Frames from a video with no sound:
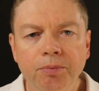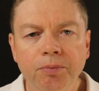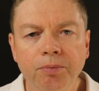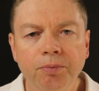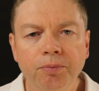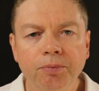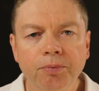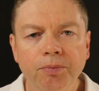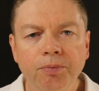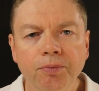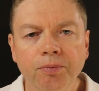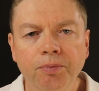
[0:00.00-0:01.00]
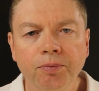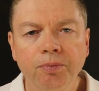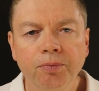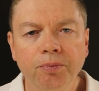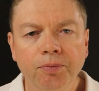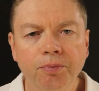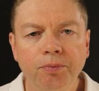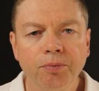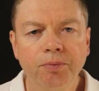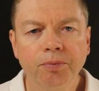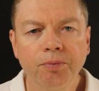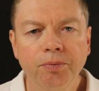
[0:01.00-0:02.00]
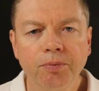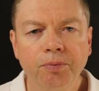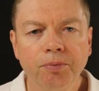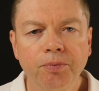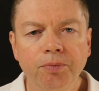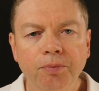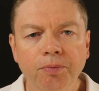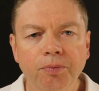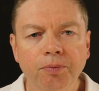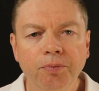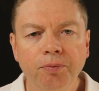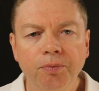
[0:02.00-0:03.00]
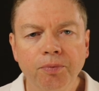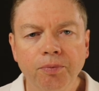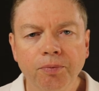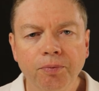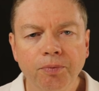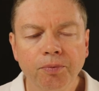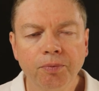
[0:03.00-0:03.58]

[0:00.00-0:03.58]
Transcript: [no speech]